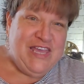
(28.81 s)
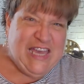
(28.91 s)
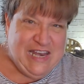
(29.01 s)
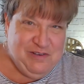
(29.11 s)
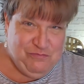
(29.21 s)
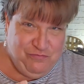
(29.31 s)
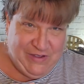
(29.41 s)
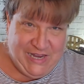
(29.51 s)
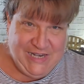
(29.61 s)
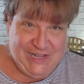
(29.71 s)
I didn't
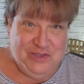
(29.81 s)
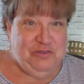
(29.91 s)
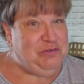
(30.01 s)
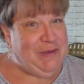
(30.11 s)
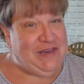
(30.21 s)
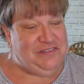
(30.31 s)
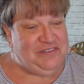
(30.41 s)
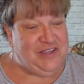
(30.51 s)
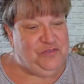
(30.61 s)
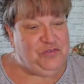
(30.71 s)
find a huge amount of
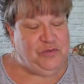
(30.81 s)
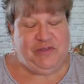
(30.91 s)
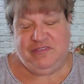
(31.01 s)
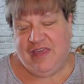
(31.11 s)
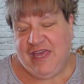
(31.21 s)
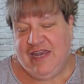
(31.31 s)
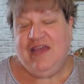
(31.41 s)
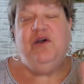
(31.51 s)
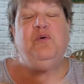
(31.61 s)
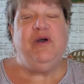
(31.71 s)
stuff, so I said,
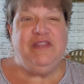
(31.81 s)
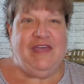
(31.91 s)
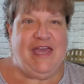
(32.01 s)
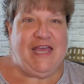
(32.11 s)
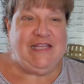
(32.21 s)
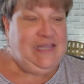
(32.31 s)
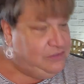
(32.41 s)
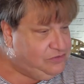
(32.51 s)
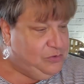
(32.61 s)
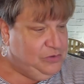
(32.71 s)
what the heck,
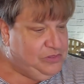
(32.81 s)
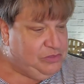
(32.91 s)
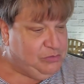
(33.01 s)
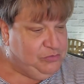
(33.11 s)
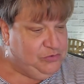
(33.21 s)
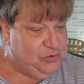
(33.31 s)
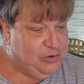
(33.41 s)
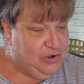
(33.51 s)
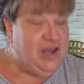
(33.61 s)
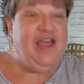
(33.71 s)
let's go to the thrift
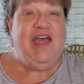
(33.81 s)
store.